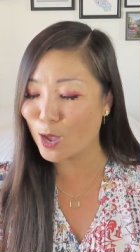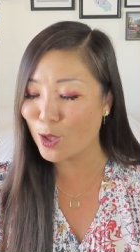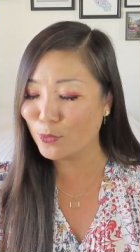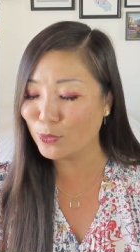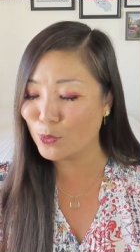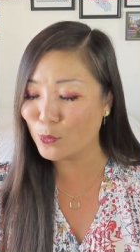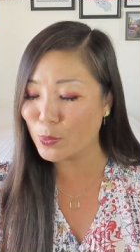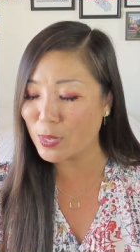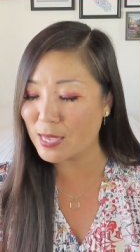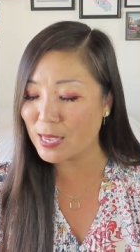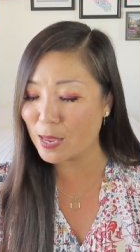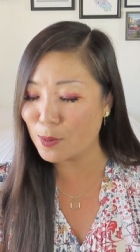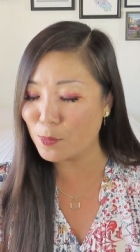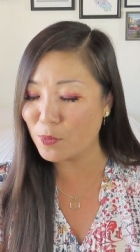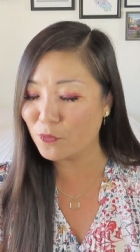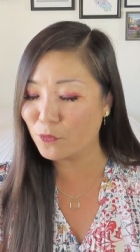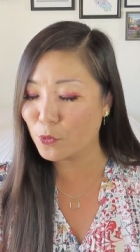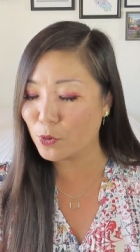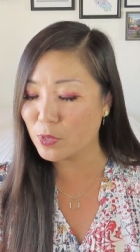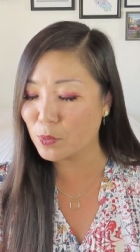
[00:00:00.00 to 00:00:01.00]
on the weekend
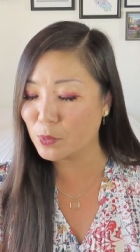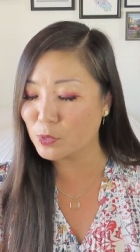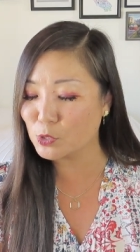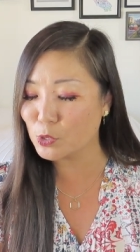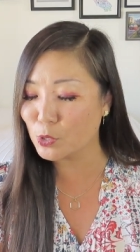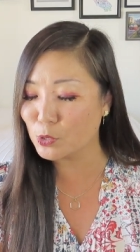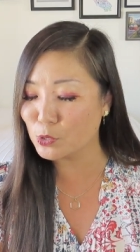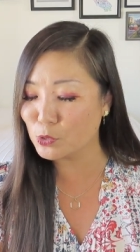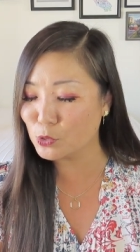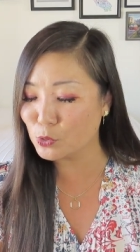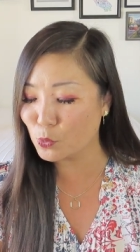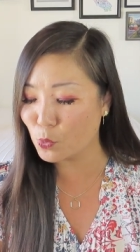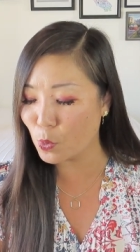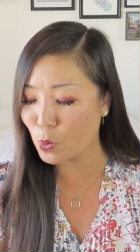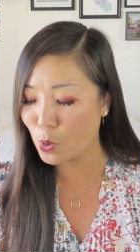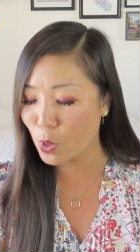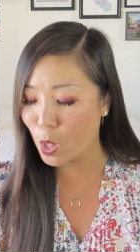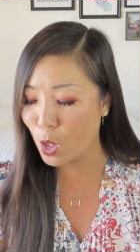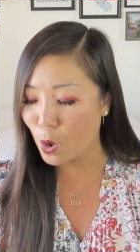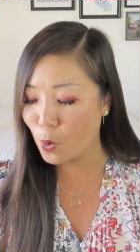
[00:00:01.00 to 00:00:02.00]
before they returned to
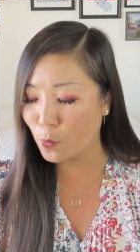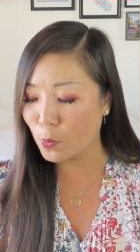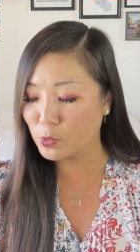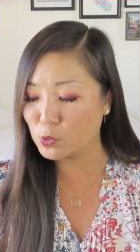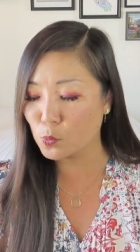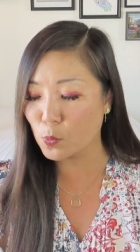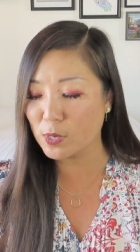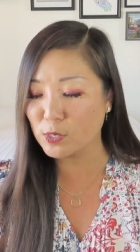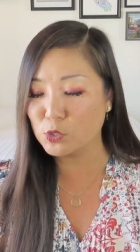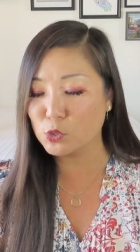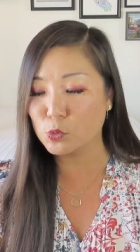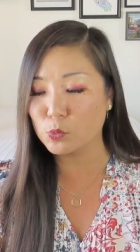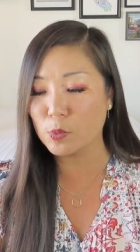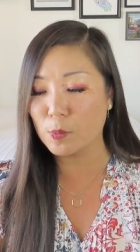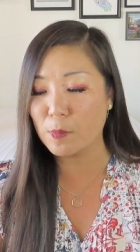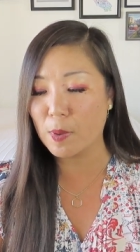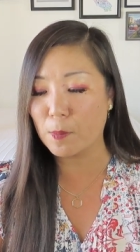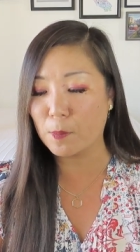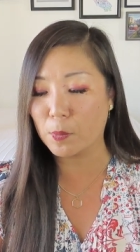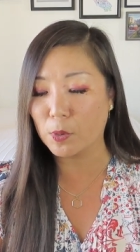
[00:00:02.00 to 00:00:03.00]
school was one to
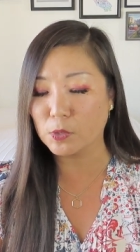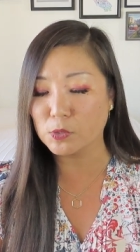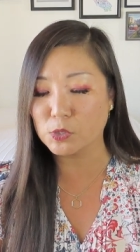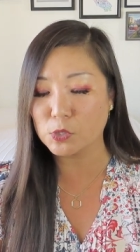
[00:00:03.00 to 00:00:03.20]
remember.